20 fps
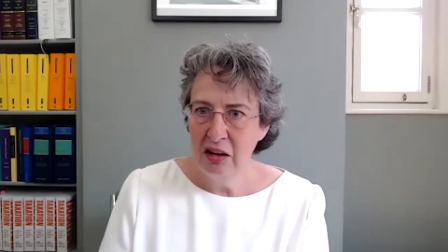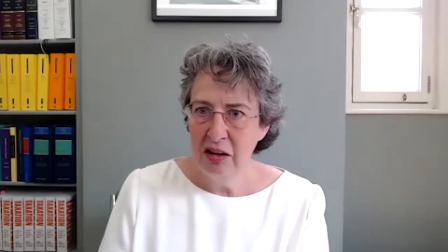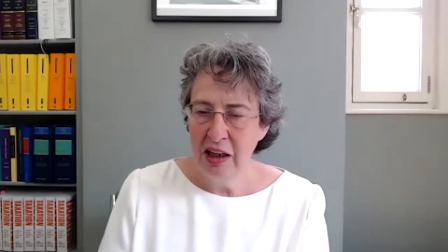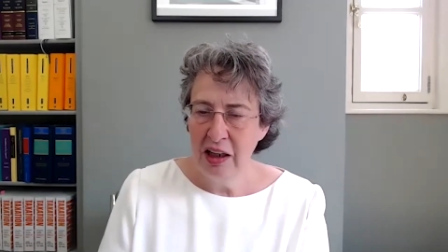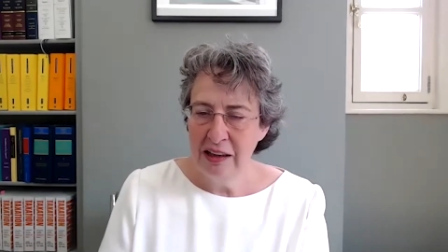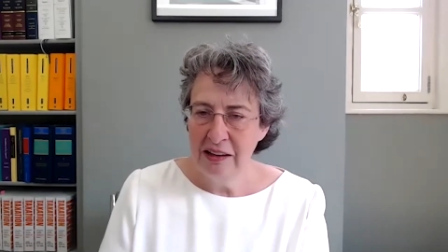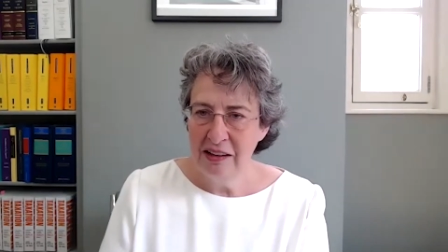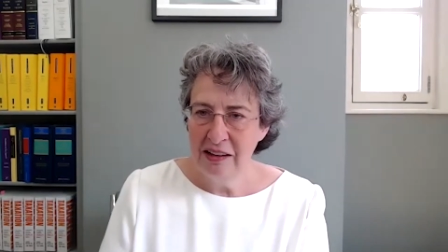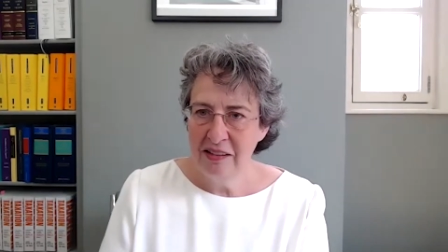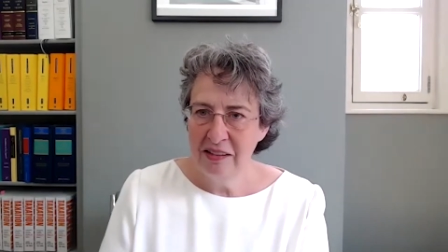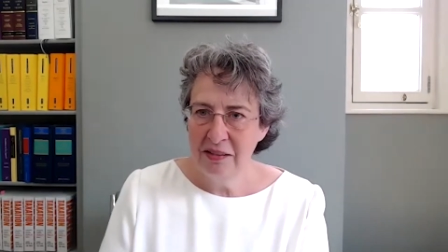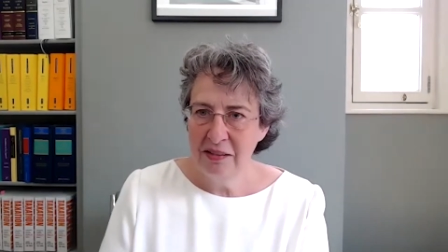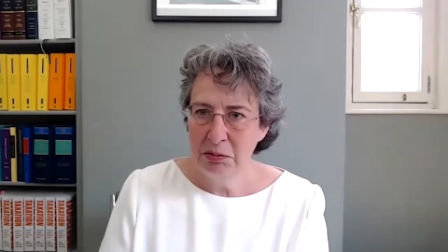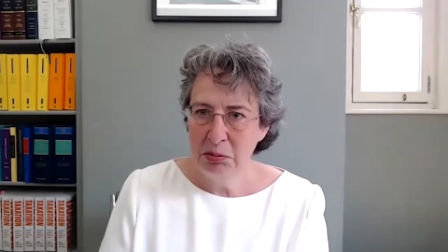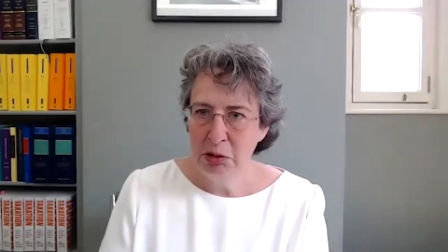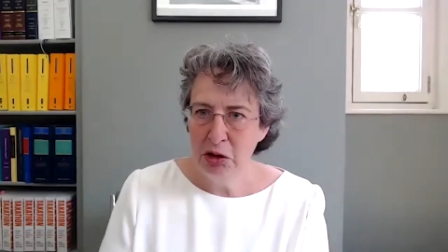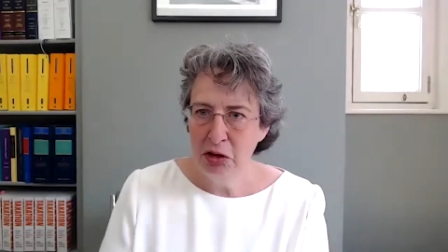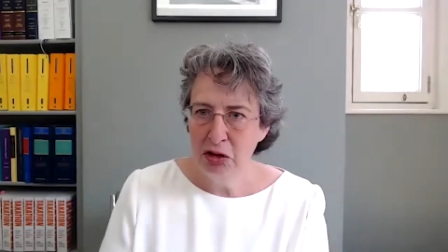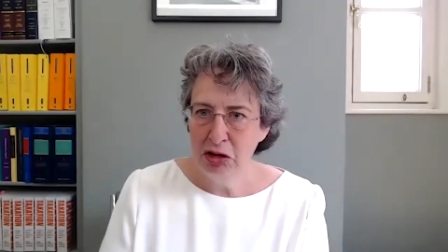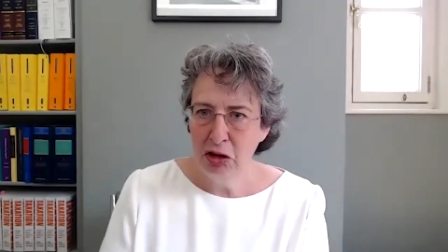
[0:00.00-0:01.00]
and it's
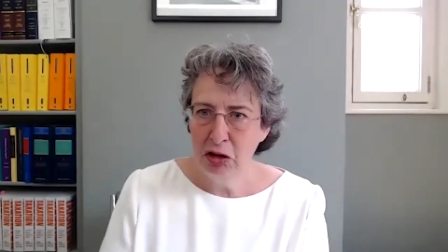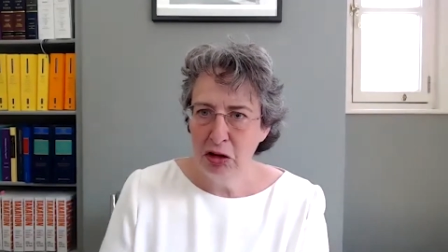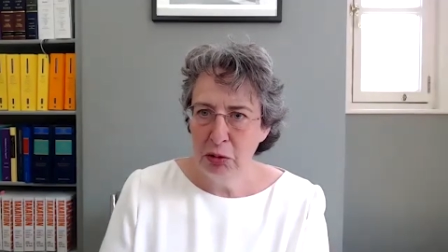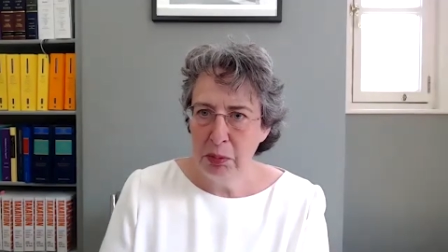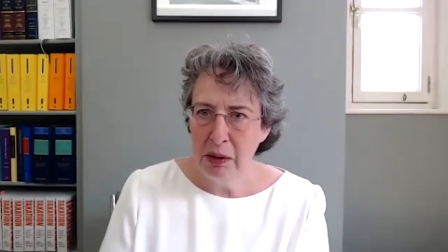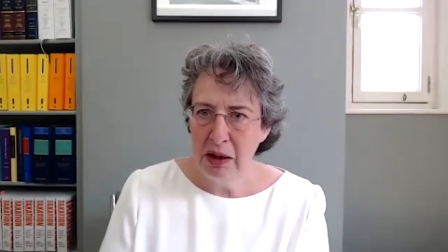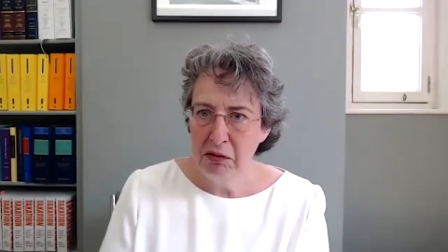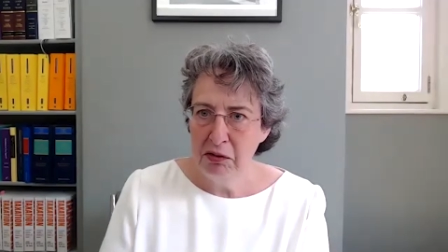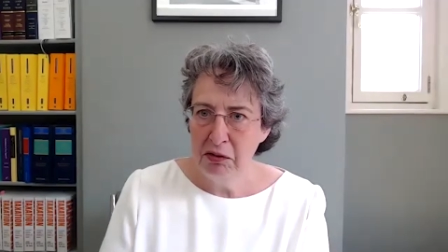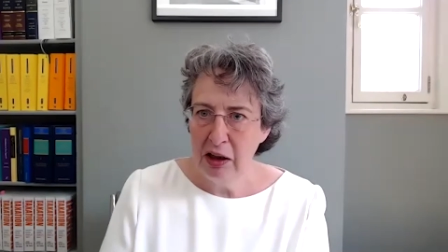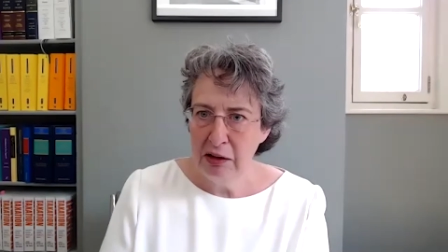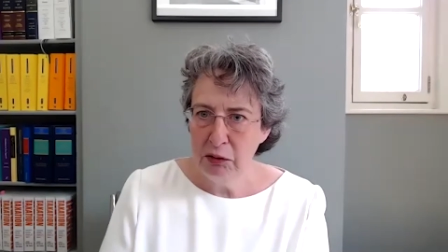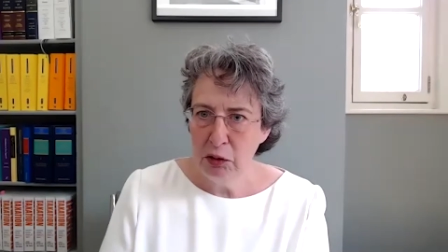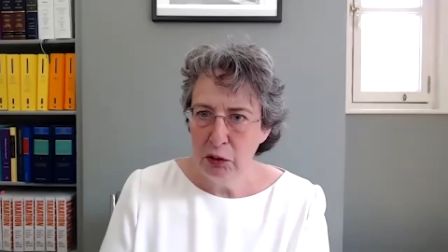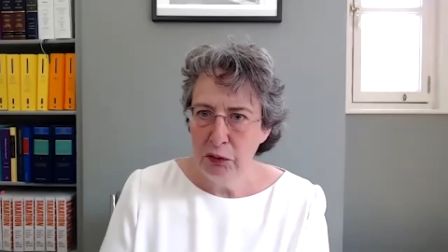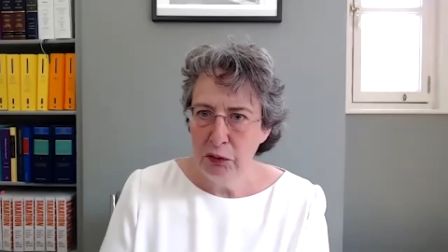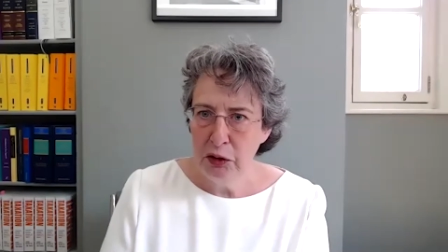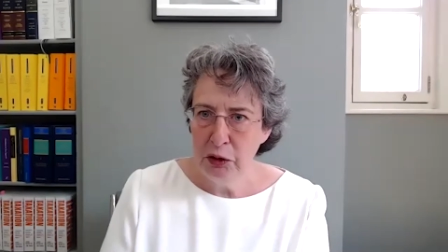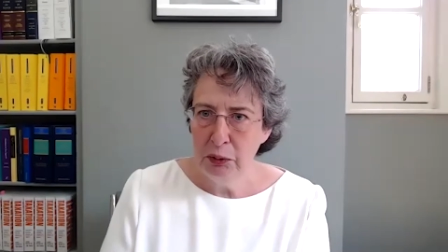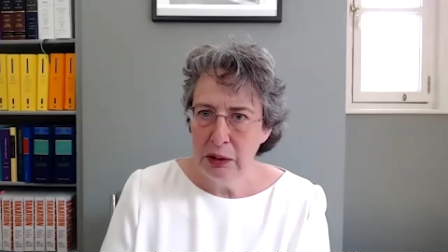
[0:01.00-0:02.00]
controlled by five or
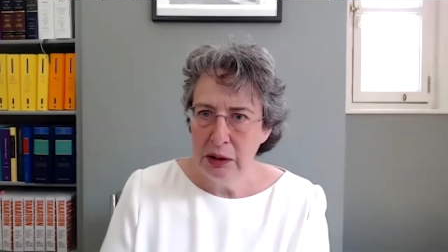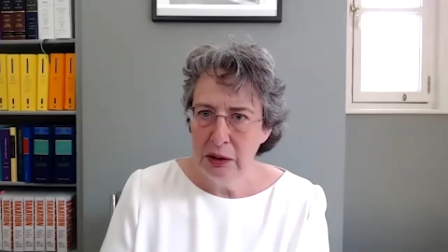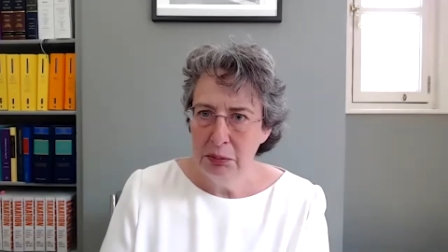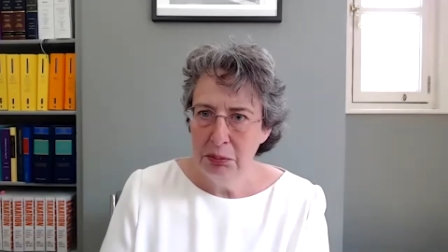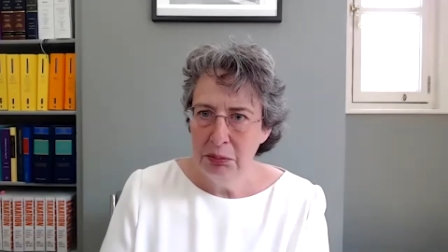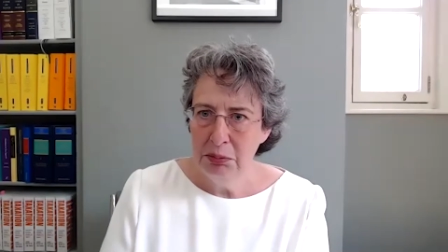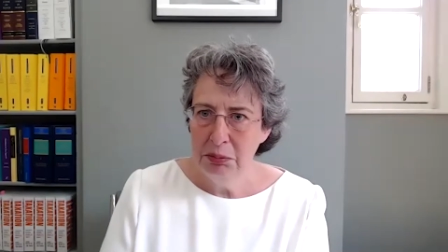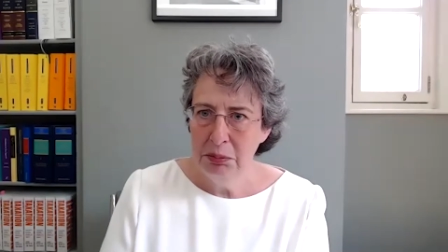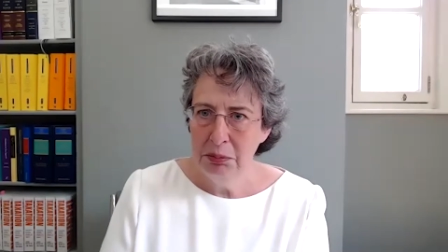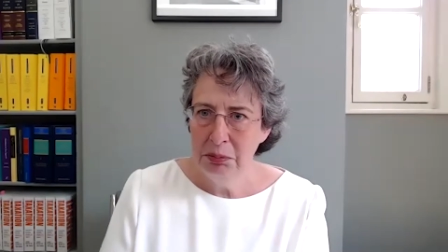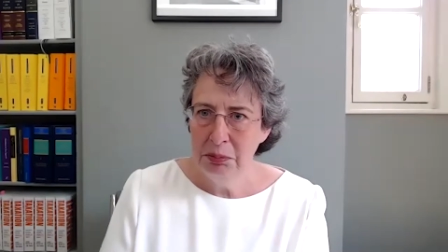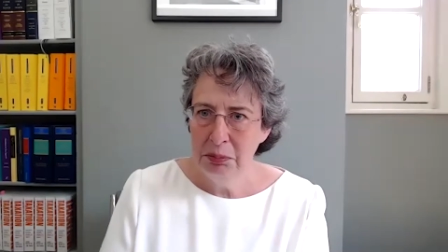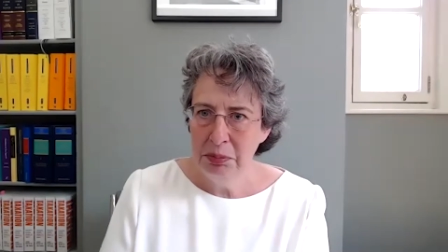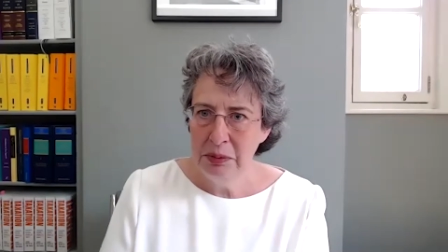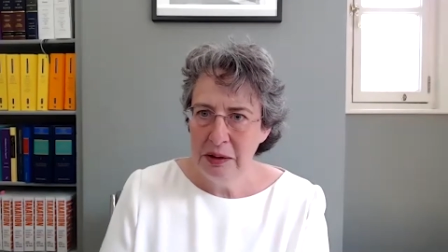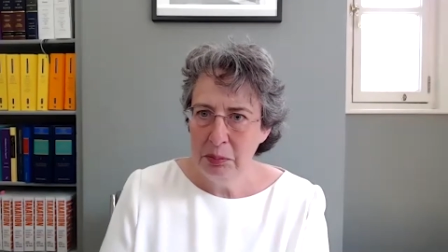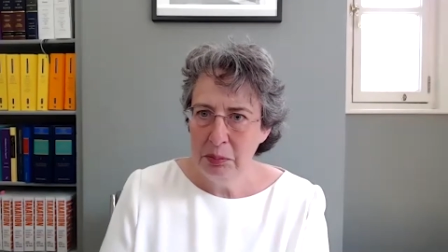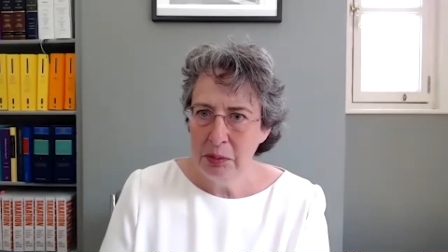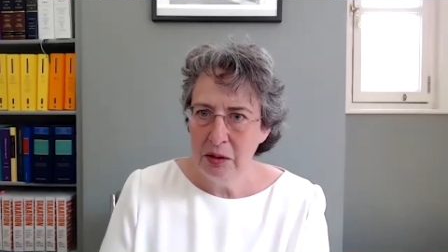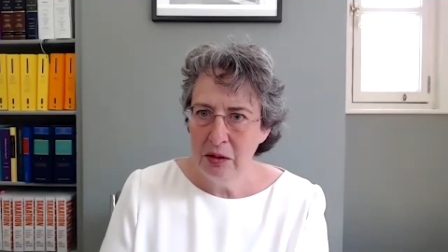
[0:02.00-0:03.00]
fewer
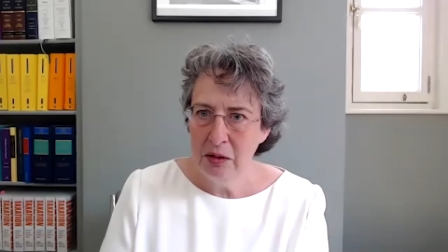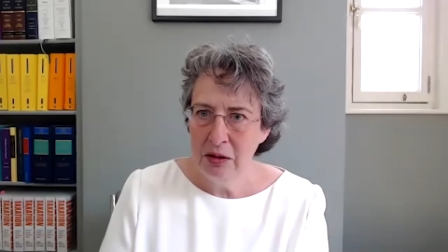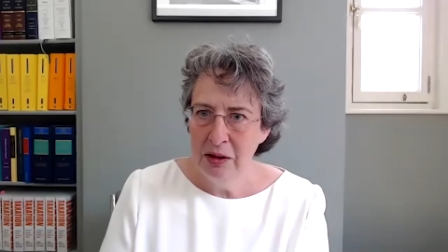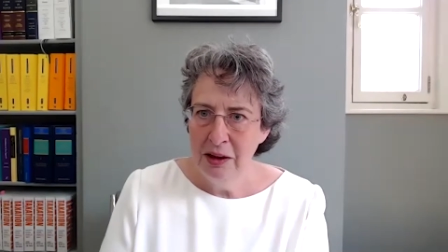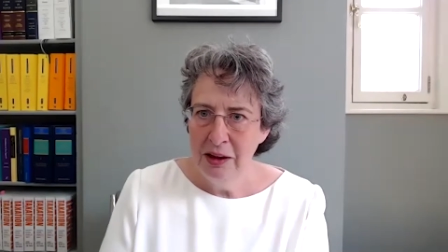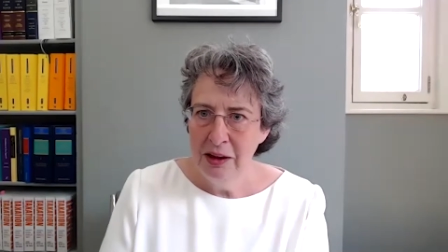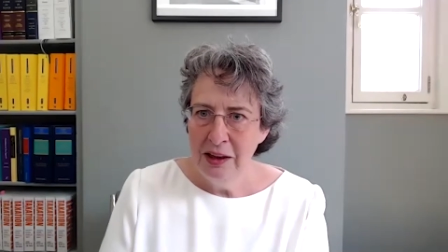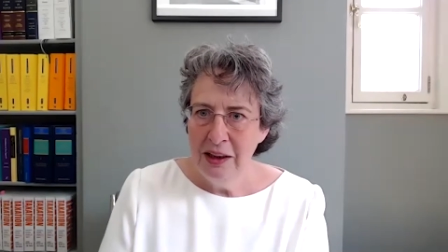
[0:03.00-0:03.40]
people,